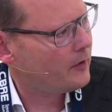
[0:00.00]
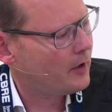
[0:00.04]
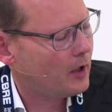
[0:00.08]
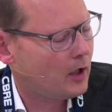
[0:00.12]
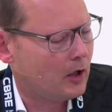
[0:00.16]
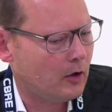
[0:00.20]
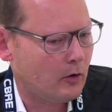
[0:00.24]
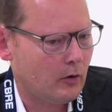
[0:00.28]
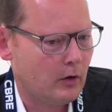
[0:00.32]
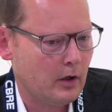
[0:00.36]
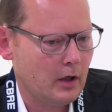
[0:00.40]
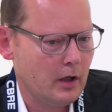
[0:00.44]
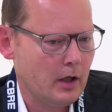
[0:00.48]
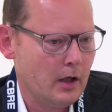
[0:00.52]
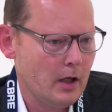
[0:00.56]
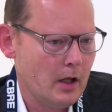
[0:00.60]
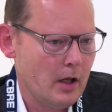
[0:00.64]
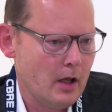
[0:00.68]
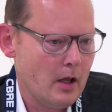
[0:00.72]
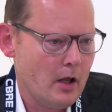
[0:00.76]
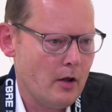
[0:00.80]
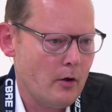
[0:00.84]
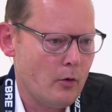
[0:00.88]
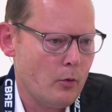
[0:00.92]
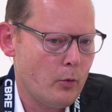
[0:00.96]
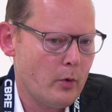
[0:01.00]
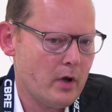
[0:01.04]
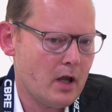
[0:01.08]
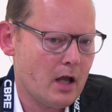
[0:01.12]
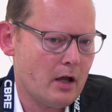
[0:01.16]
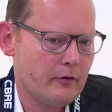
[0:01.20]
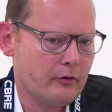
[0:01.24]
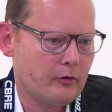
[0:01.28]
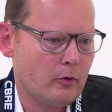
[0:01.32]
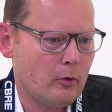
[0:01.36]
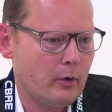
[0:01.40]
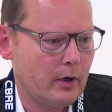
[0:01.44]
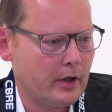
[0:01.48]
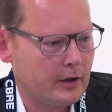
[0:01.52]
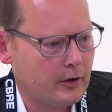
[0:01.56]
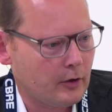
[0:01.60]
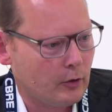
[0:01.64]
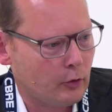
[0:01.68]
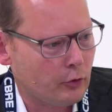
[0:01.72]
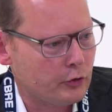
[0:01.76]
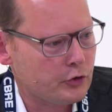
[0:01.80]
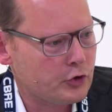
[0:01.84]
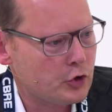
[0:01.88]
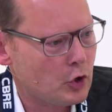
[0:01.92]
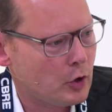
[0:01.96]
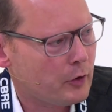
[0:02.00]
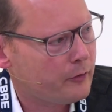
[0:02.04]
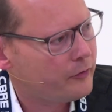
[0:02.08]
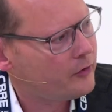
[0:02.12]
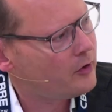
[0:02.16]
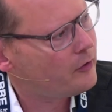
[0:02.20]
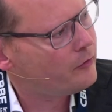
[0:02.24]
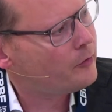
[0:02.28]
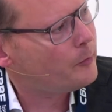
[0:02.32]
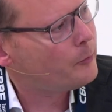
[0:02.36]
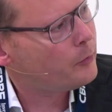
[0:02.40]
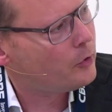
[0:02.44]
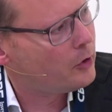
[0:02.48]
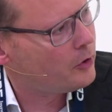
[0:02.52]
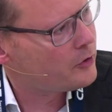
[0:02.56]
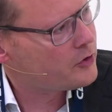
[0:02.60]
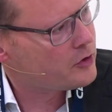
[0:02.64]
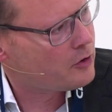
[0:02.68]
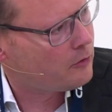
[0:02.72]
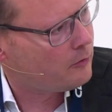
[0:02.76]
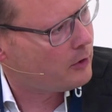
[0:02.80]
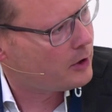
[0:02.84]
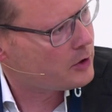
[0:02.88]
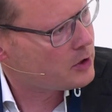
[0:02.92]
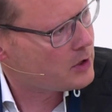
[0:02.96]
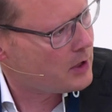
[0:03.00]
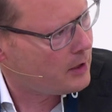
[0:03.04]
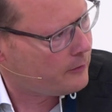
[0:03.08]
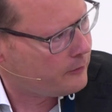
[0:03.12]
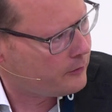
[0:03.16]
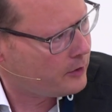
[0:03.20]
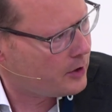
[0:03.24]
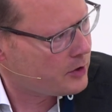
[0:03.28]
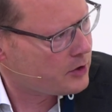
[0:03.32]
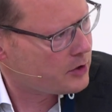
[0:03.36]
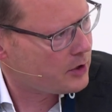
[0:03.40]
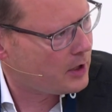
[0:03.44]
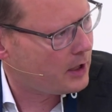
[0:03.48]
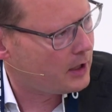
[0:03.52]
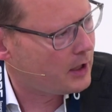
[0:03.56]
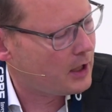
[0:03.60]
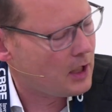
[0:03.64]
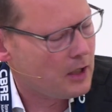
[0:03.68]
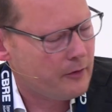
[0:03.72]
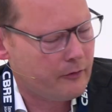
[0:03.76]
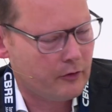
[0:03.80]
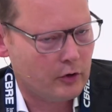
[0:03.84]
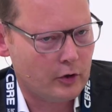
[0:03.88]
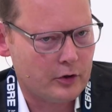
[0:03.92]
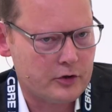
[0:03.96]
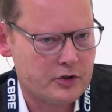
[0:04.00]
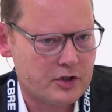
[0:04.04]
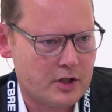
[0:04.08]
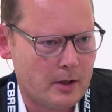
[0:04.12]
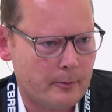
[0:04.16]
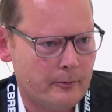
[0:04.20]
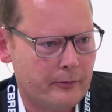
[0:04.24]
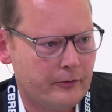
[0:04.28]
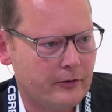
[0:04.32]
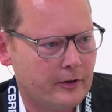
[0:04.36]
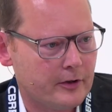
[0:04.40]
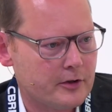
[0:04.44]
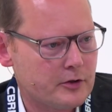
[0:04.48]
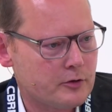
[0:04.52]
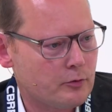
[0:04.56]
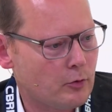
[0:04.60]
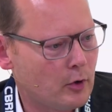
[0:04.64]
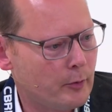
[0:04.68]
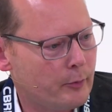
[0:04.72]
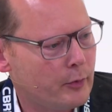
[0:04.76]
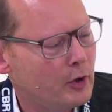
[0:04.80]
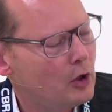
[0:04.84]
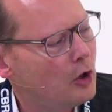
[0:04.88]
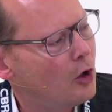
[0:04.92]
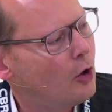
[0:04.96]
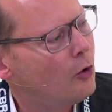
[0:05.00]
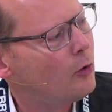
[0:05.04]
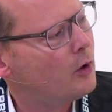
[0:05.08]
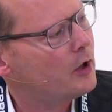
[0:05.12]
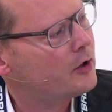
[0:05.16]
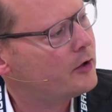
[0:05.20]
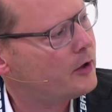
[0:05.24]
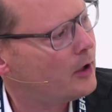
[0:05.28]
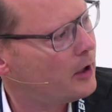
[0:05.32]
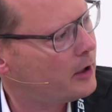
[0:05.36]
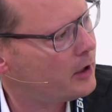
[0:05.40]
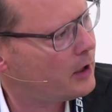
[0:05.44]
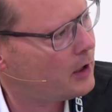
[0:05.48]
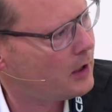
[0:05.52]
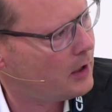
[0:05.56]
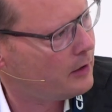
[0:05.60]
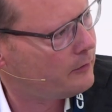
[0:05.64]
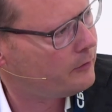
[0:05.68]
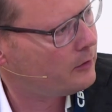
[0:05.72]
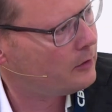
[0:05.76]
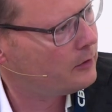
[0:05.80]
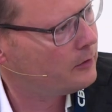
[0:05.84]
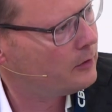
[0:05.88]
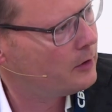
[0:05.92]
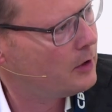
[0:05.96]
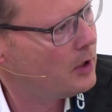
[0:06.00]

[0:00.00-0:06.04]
Now, we have quite a conservative approach towards leverage, and even on some funds, we're below our target level.